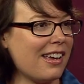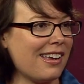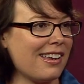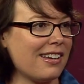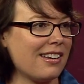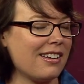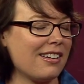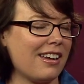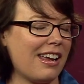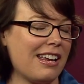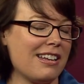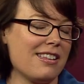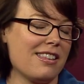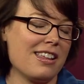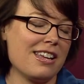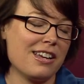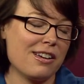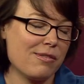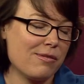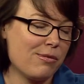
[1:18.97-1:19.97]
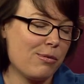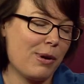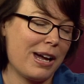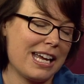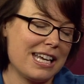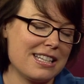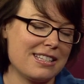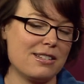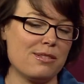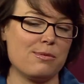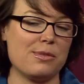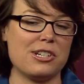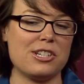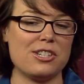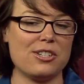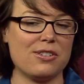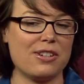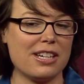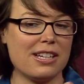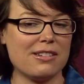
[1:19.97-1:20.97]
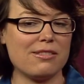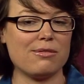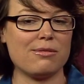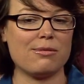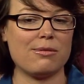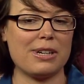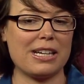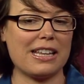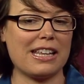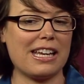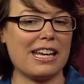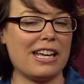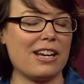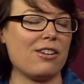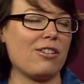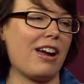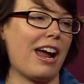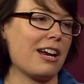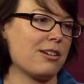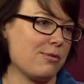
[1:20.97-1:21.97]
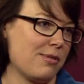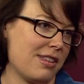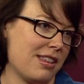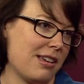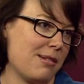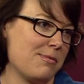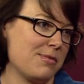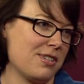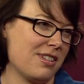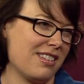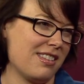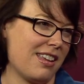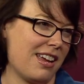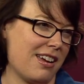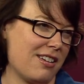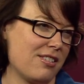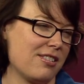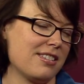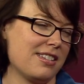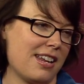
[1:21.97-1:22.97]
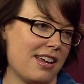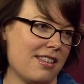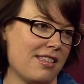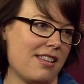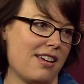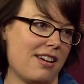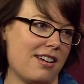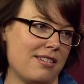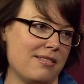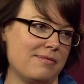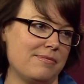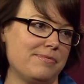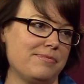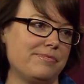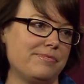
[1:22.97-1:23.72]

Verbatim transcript: and, and think of ways in which you can really daily interact with them so that they understand that.